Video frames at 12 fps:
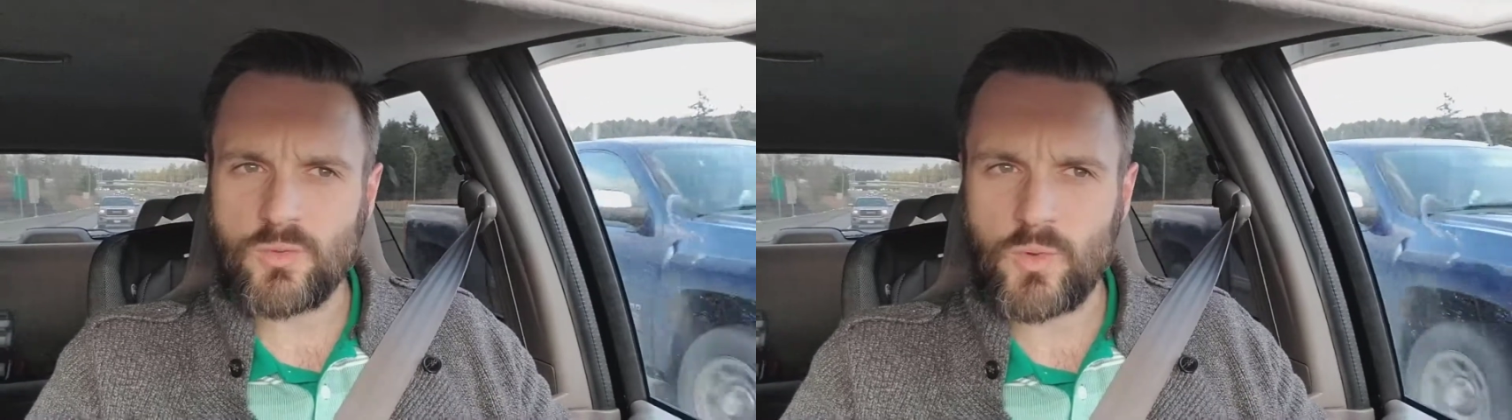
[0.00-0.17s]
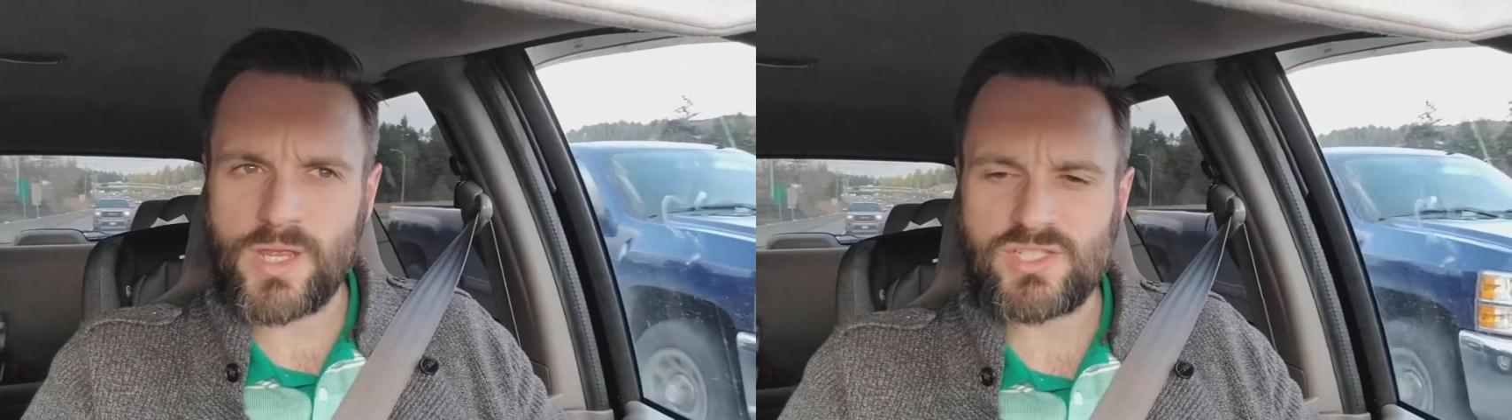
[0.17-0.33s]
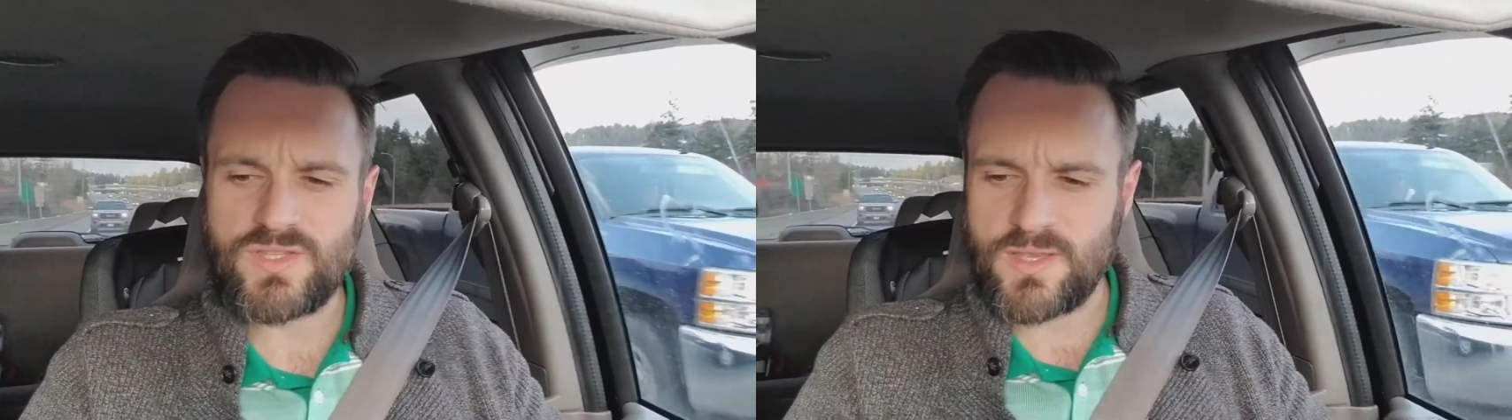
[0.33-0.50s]

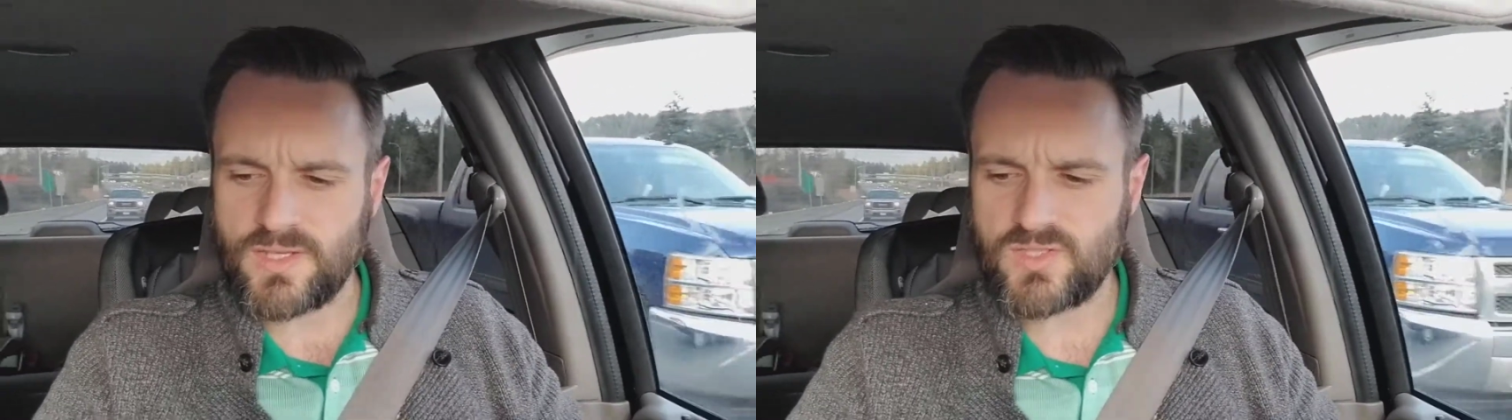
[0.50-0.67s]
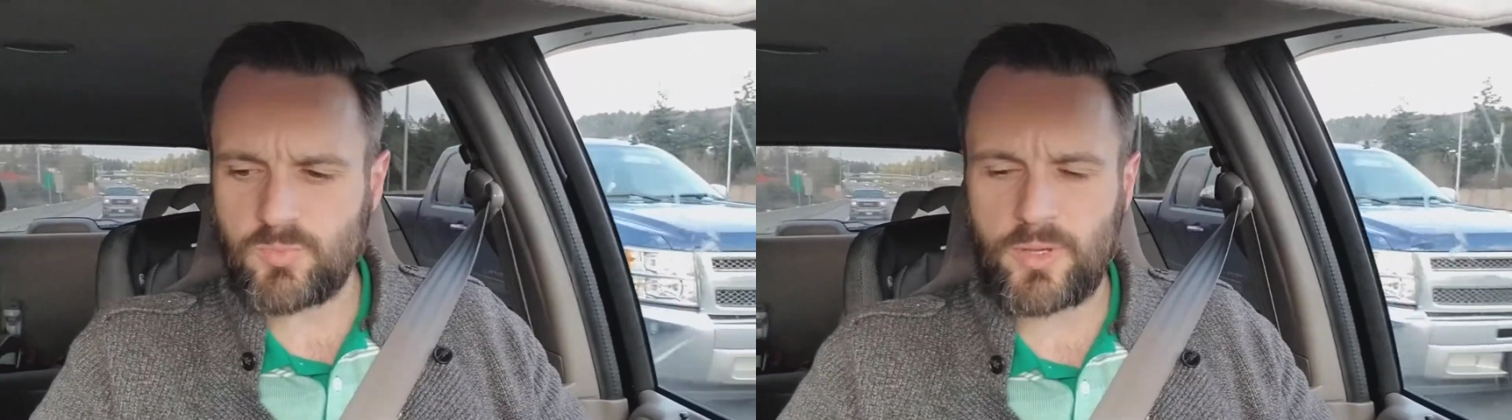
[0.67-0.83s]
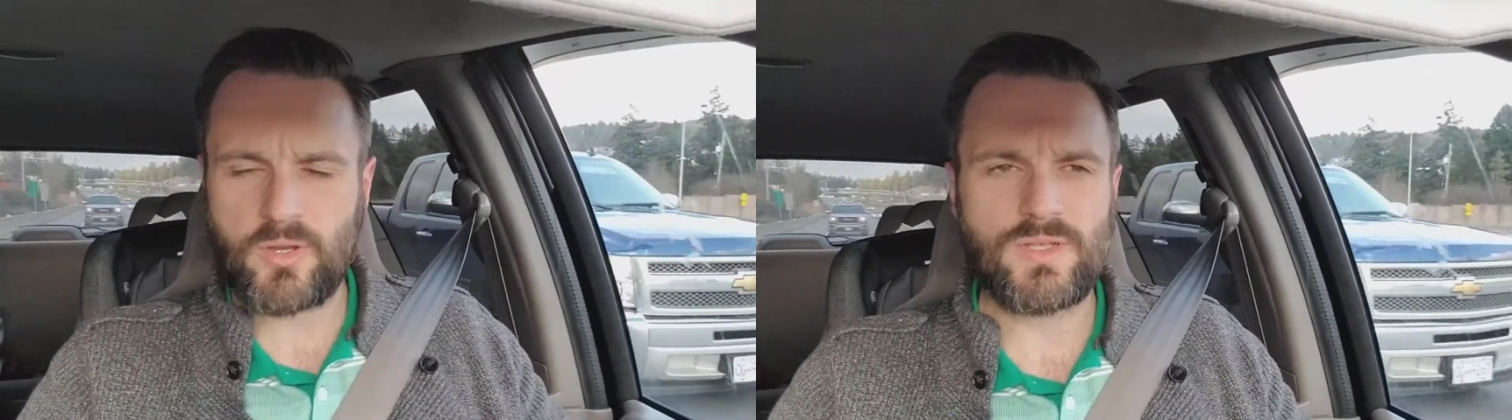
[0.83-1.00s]
reach the
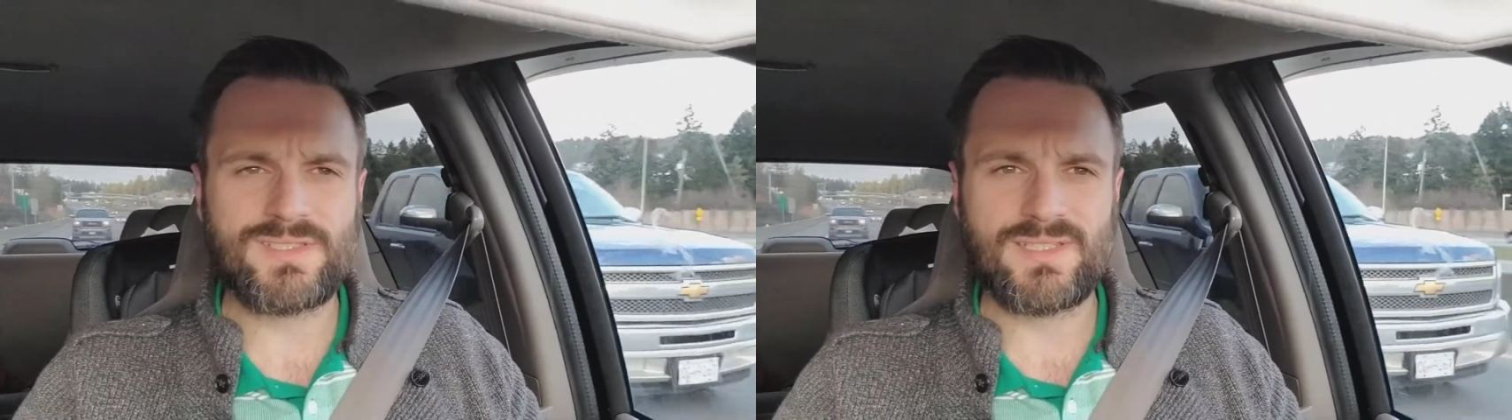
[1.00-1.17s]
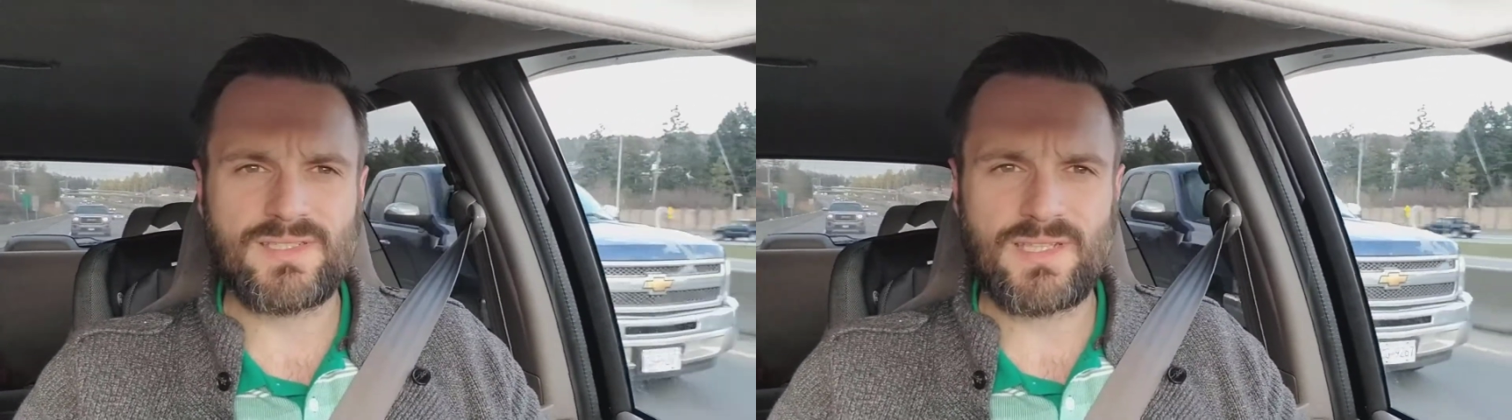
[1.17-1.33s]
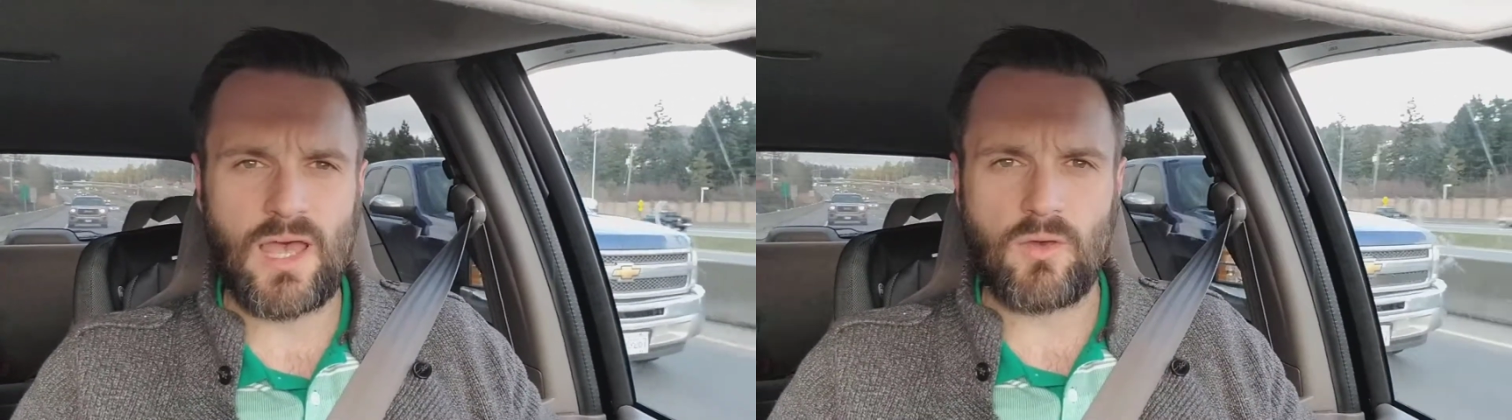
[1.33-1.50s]
experience
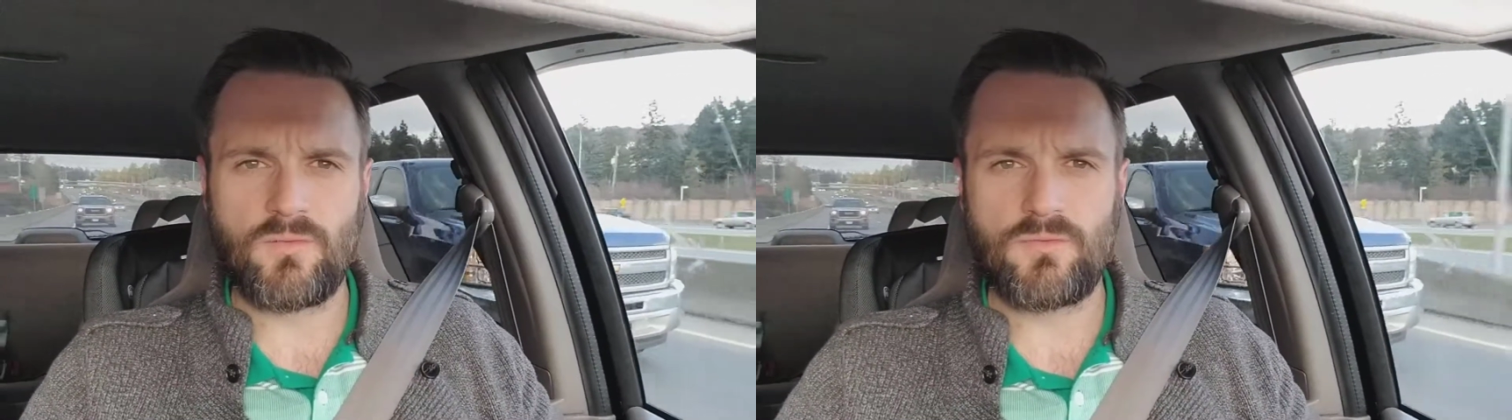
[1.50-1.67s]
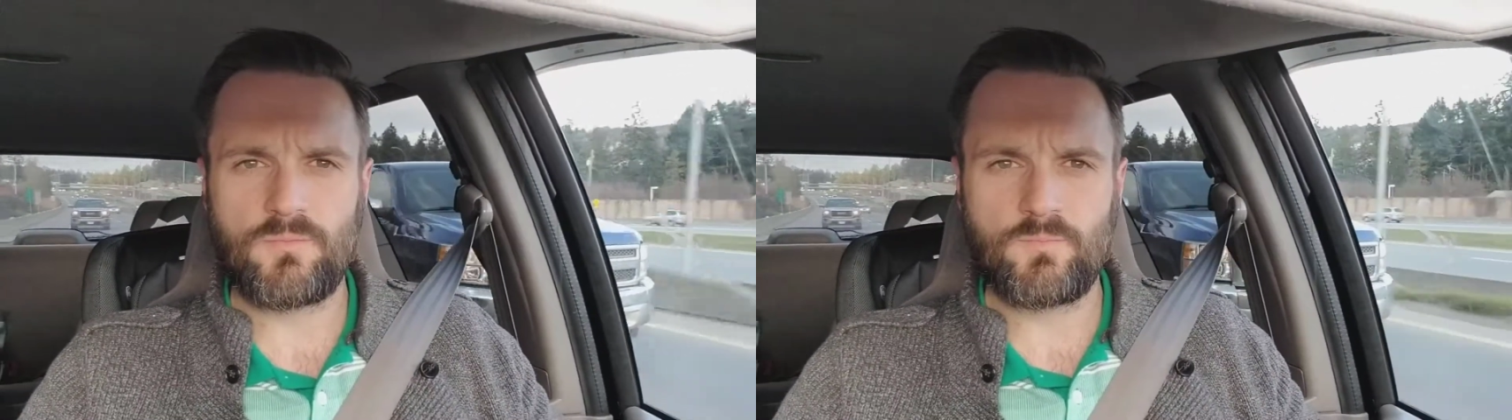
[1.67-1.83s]
itself.